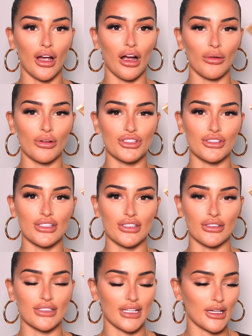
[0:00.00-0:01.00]
I would use this
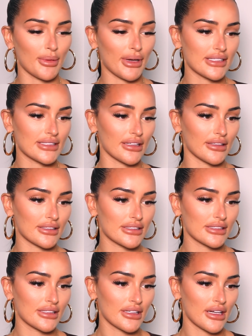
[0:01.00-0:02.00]
on a daily
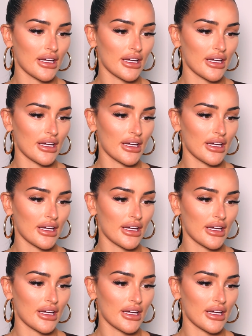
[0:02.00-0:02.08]
basis.